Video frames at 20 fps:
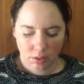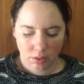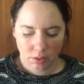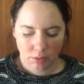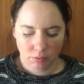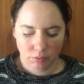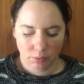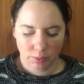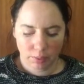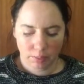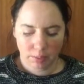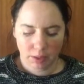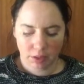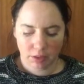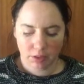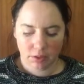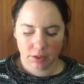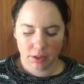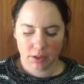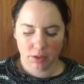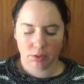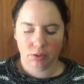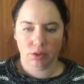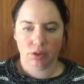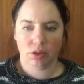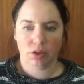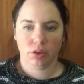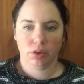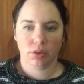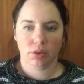of mental
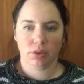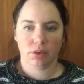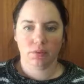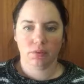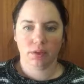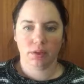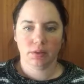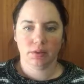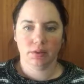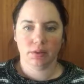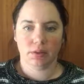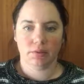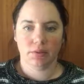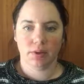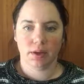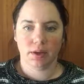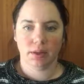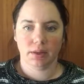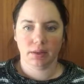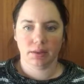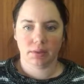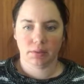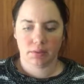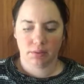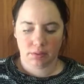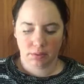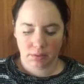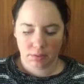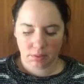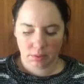health and domestic
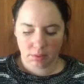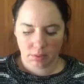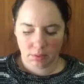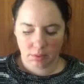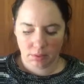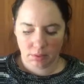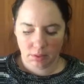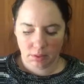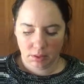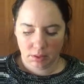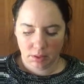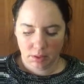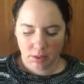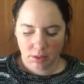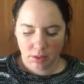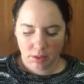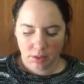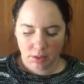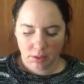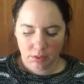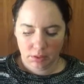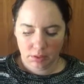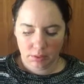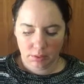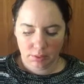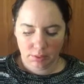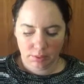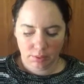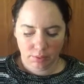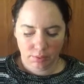violence.
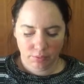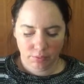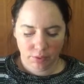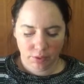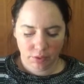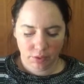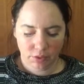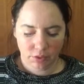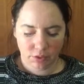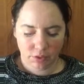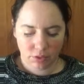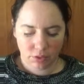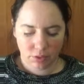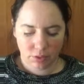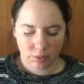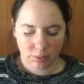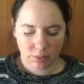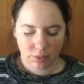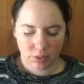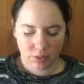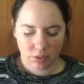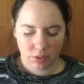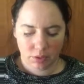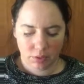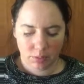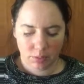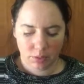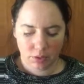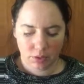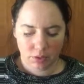This was all very strong imagery
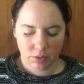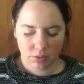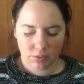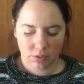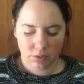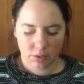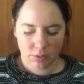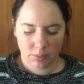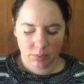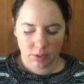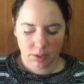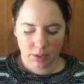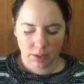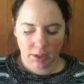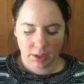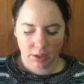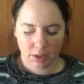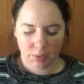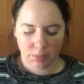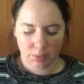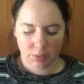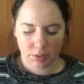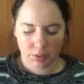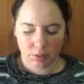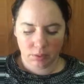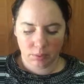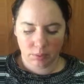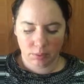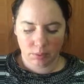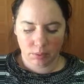and we used to communicate the
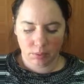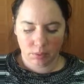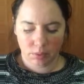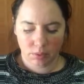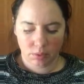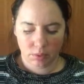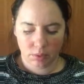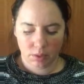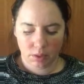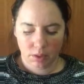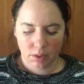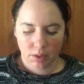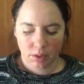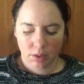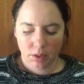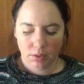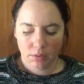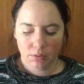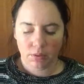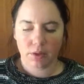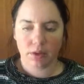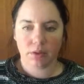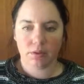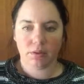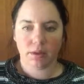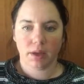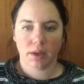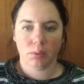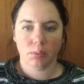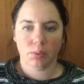principle. For
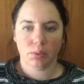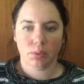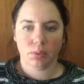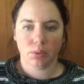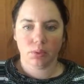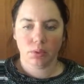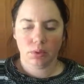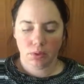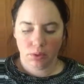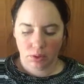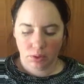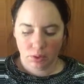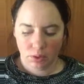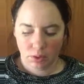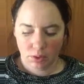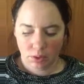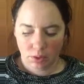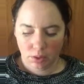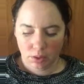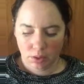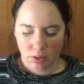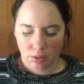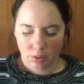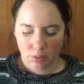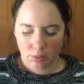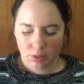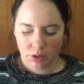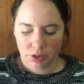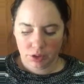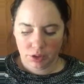example,
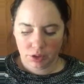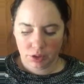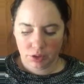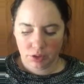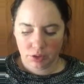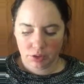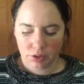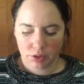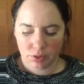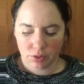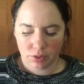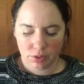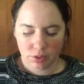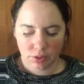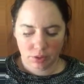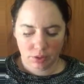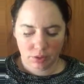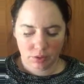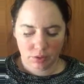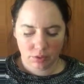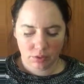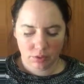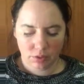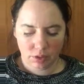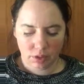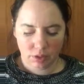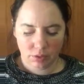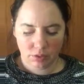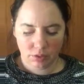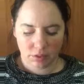we showed children in
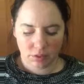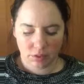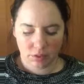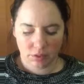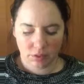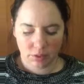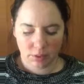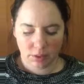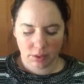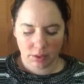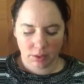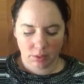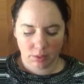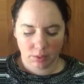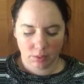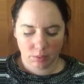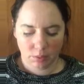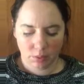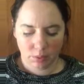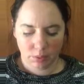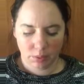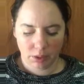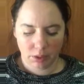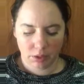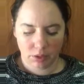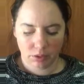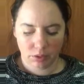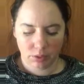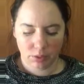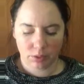distress and showing what we
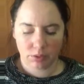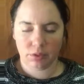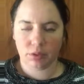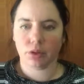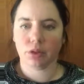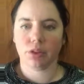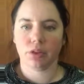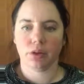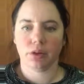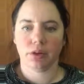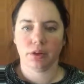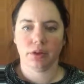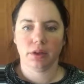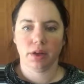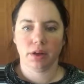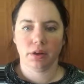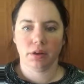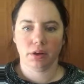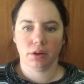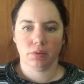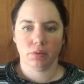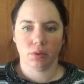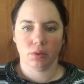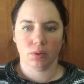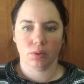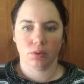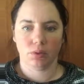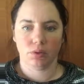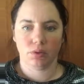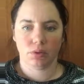can do as authoritarian
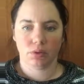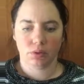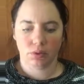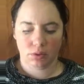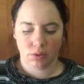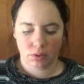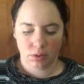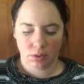roles.